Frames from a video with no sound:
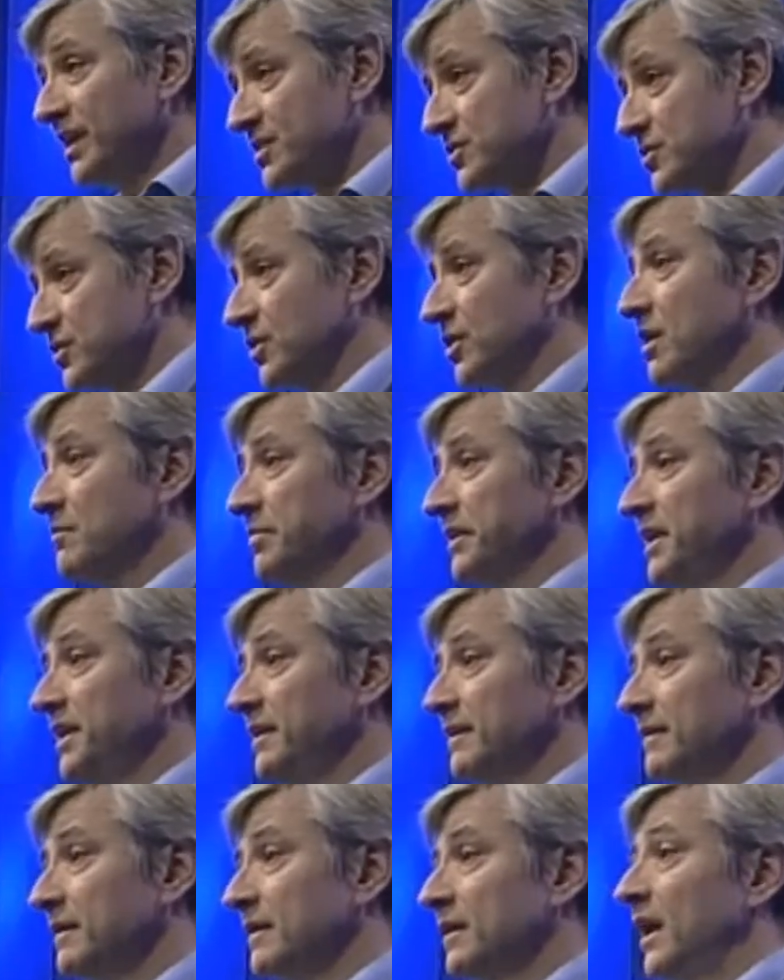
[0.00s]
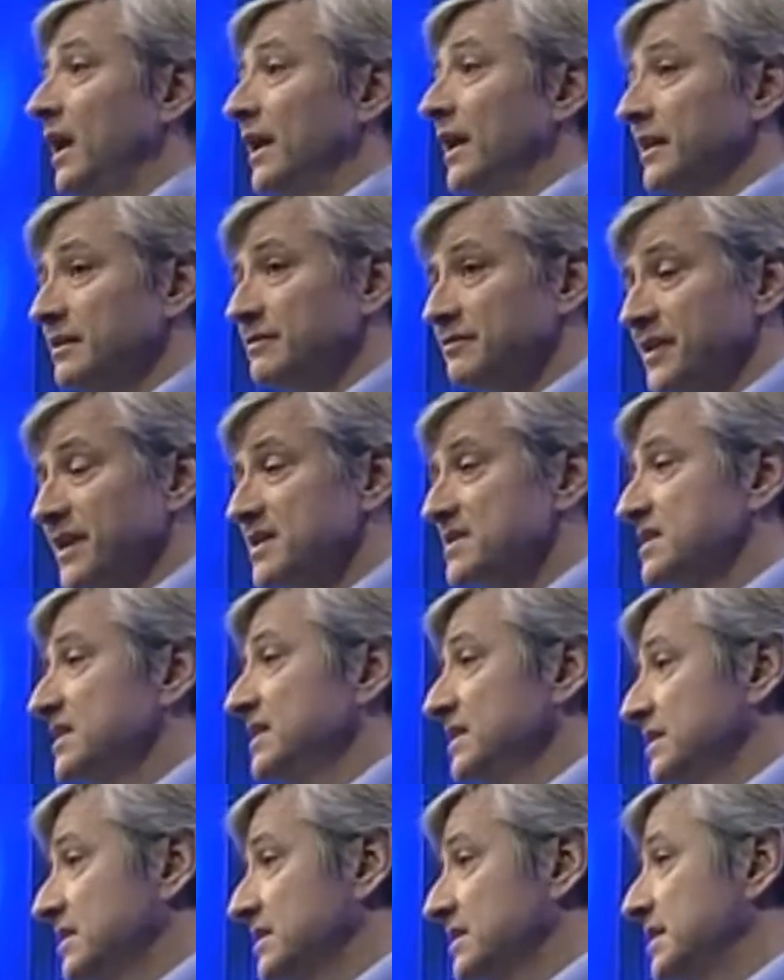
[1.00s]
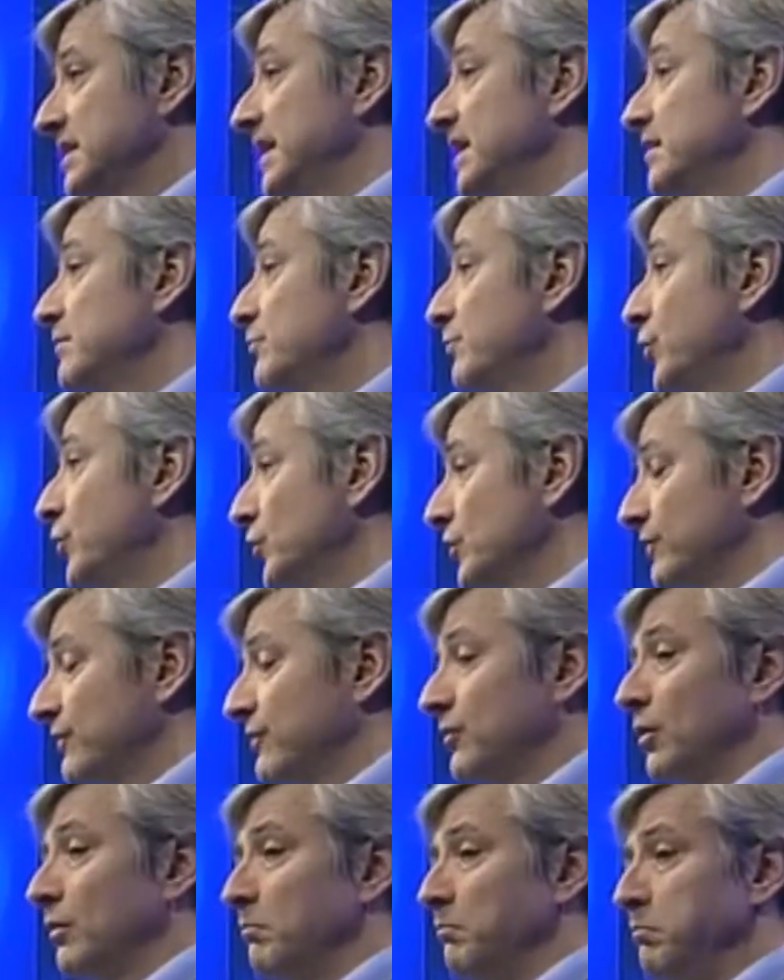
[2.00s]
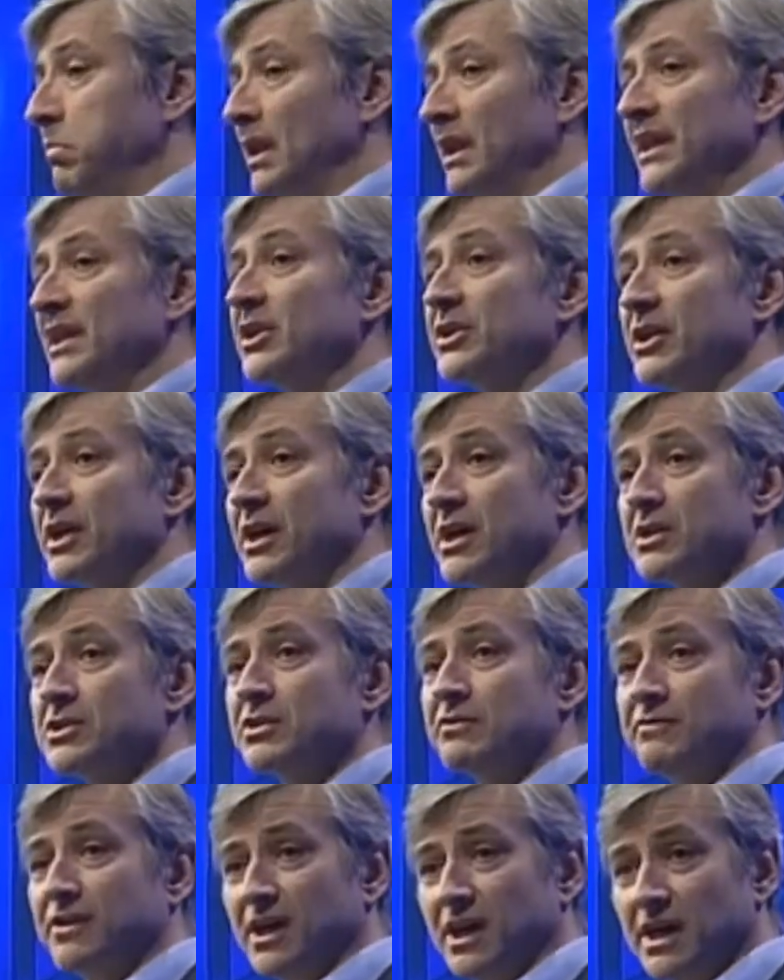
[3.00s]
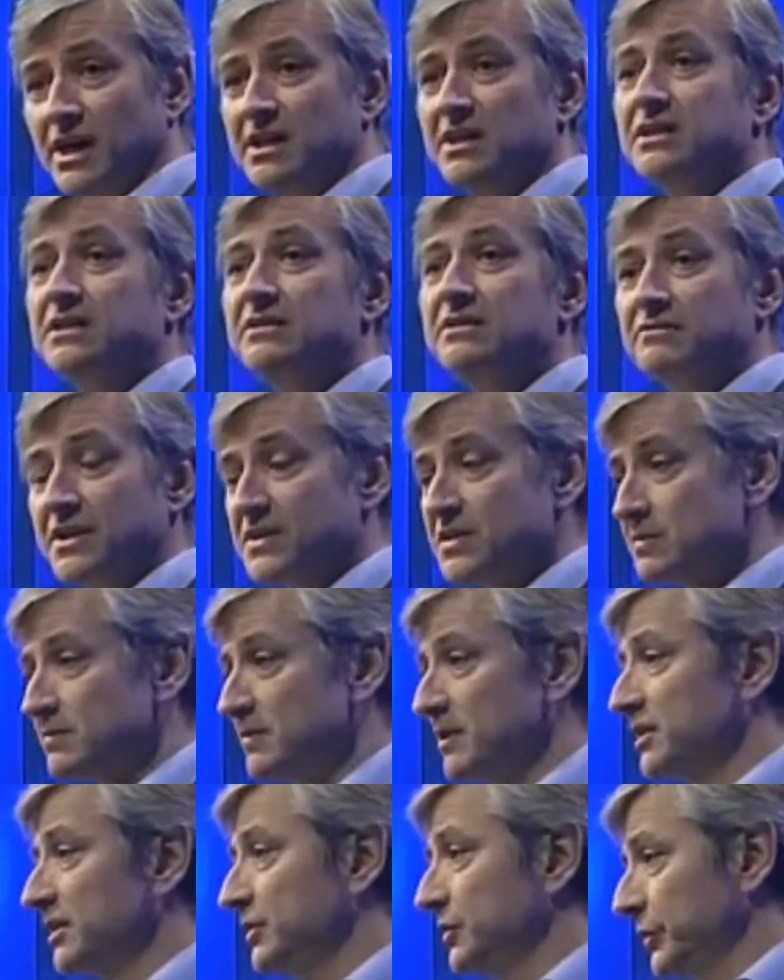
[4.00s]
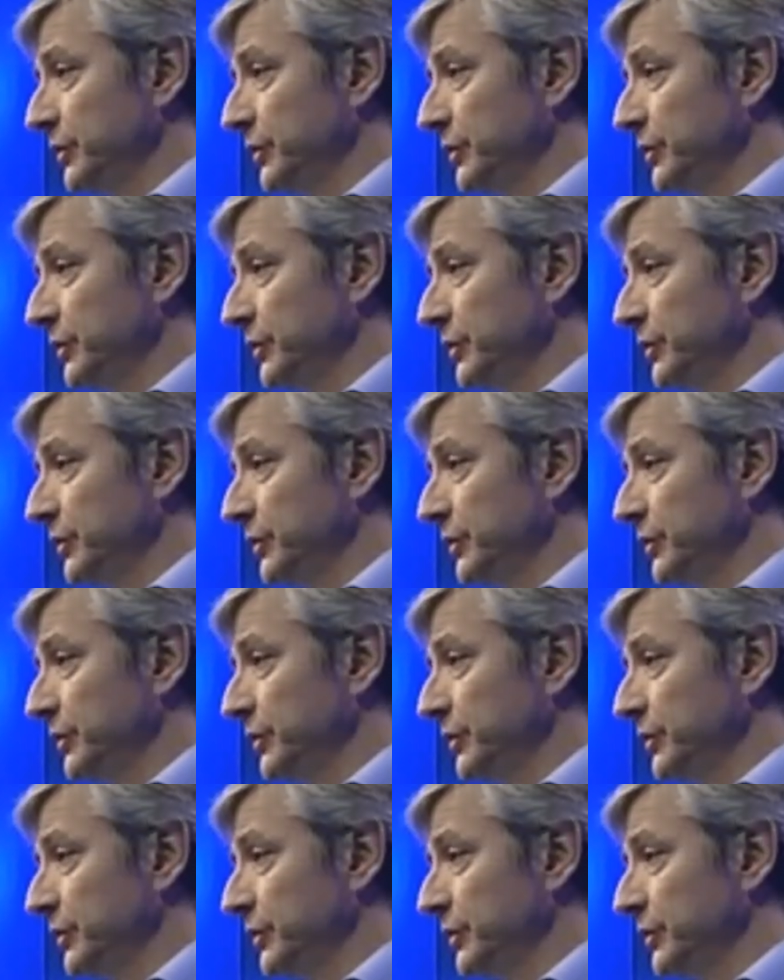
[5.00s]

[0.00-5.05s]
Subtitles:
as a company are investing $10.4 billion of R&D investment in a